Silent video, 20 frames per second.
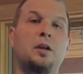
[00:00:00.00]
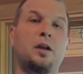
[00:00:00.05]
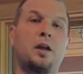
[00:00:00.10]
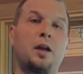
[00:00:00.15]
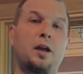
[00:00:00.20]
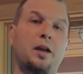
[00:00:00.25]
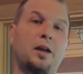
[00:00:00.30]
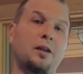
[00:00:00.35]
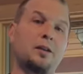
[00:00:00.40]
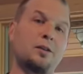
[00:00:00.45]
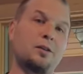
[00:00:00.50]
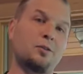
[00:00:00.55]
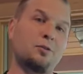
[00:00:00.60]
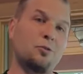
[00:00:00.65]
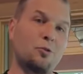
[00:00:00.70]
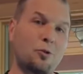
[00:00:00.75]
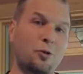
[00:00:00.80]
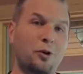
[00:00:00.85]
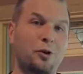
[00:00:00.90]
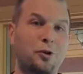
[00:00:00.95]
and
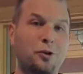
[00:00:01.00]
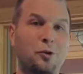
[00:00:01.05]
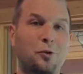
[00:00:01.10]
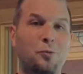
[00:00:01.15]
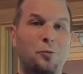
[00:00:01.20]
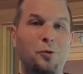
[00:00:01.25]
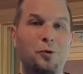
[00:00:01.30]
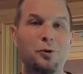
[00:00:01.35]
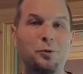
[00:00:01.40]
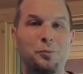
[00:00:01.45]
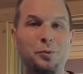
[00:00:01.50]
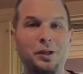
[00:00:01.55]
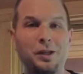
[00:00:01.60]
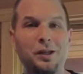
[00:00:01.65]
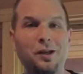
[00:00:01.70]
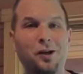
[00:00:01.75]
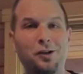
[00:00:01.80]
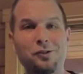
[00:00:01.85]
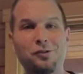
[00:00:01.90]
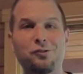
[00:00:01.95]
nor do you want to be
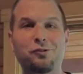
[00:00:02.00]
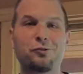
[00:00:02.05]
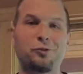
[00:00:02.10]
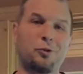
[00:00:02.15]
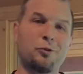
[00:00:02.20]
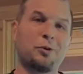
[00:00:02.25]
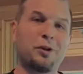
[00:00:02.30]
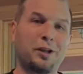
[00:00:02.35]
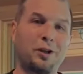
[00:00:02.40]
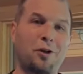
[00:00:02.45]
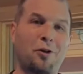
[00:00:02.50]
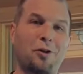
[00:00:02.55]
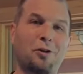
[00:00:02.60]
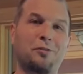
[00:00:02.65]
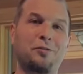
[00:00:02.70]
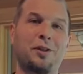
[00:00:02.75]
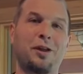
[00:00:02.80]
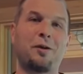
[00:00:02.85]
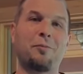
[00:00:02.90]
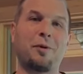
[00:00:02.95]
unscrewing all
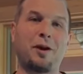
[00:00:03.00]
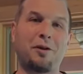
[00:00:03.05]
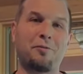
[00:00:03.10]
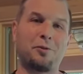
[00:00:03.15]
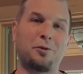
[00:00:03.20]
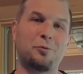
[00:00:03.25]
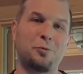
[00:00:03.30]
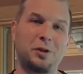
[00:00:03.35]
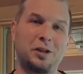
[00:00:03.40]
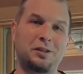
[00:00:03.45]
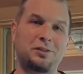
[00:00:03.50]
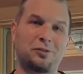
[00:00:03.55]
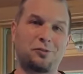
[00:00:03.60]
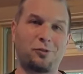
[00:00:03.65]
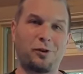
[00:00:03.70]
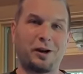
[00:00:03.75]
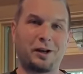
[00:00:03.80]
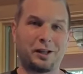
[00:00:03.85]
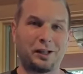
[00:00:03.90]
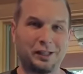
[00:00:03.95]
of them every week to
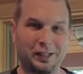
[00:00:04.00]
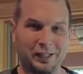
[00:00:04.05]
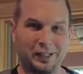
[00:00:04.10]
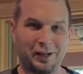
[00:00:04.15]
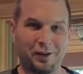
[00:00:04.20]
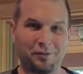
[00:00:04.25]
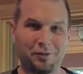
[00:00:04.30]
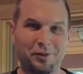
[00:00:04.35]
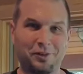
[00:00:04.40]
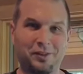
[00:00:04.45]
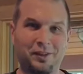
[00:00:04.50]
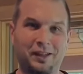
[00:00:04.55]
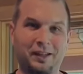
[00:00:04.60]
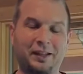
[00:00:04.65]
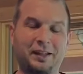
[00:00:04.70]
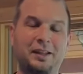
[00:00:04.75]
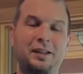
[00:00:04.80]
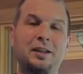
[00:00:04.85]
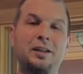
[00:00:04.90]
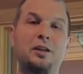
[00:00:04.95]
try to clean
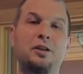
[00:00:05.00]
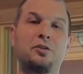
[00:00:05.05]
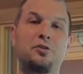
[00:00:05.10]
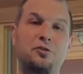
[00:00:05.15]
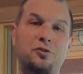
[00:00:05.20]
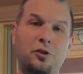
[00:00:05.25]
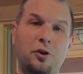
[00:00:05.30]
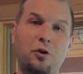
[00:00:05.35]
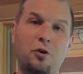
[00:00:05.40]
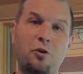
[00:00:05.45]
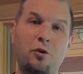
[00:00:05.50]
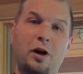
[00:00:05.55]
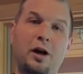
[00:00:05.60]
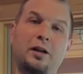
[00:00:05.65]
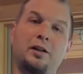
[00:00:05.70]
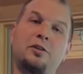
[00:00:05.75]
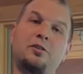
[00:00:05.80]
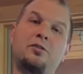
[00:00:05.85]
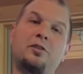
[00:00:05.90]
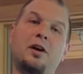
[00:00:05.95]
everything. So I
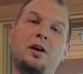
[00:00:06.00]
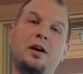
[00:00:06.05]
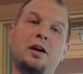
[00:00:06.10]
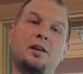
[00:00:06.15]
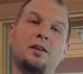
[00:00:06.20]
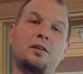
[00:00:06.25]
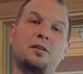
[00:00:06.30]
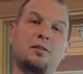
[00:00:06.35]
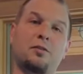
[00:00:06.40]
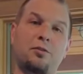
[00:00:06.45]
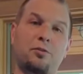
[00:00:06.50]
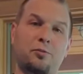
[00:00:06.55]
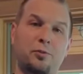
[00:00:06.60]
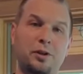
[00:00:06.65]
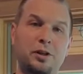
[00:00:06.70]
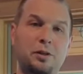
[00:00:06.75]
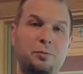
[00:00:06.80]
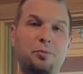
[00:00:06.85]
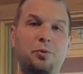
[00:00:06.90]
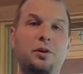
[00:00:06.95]
designed
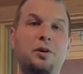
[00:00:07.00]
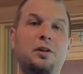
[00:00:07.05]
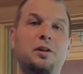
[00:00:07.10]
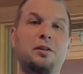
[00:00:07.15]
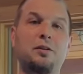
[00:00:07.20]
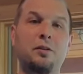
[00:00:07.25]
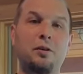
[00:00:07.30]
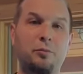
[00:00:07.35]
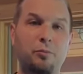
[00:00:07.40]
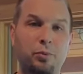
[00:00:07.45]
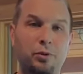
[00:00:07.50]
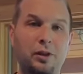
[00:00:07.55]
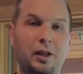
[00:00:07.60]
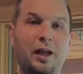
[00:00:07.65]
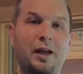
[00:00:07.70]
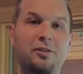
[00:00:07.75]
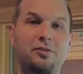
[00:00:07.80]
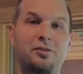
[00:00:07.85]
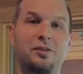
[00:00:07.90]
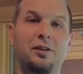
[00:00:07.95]
3D printed
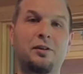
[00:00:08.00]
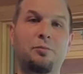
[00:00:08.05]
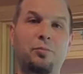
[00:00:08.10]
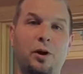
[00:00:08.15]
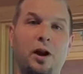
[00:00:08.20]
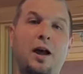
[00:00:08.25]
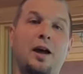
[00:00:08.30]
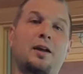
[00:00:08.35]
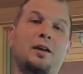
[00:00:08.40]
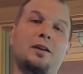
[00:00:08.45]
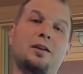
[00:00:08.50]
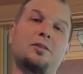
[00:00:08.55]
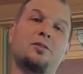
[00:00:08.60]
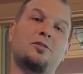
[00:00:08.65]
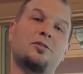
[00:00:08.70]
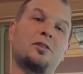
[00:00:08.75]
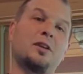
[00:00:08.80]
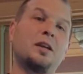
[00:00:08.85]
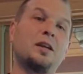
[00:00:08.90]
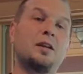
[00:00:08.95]
plastic
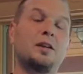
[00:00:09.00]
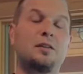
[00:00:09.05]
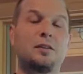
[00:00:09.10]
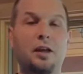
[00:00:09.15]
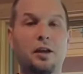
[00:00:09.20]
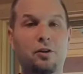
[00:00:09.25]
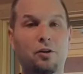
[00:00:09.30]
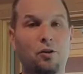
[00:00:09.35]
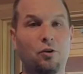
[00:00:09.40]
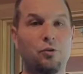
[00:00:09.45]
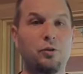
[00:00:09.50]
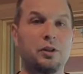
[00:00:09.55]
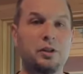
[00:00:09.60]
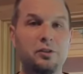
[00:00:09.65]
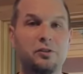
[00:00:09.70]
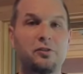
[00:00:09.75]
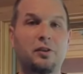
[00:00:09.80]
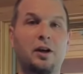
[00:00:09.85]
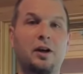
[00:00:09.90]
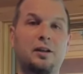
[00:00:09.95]
brackets that go
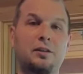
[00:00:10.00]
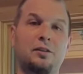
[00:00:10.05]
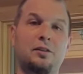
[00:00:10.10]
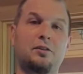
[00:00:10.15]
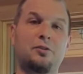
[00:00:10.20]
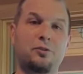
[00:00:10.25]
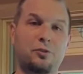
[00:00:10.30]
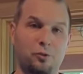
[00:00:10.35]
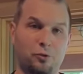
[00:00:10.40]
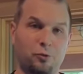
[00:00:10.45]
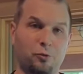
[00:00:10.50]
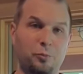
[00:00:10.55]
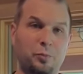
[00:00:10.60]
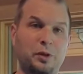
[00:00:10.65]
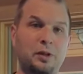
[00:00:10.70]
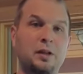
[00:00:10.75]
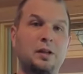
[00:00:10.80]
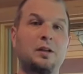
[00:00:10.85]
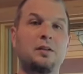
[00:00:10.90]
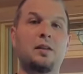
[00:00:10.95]
inside this coop,
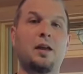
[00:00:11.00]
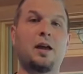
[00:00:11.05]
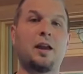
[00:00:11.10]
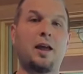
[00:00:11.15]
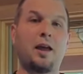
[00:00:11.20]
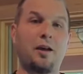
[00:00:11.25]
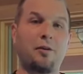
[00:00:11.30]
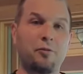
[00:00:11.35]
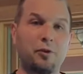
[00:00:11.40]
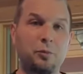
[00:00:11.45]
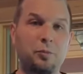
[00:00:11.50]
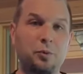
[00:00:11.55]
that every